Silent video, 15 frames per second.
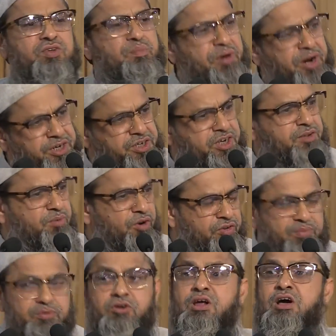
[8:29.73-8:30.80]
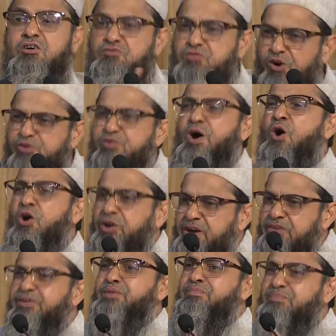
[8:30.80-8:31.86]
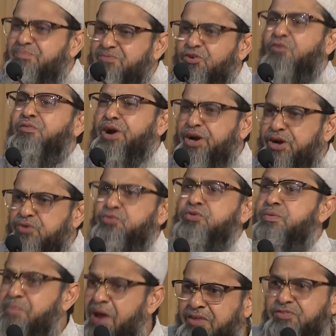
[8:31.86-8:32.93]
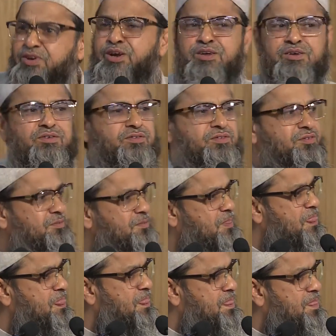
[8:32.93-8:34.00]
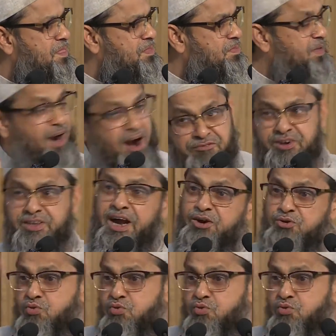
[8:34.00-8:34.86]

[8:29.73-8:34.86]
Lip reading: The British responsible for not giving sovereignty to the Palestinians. Then after that,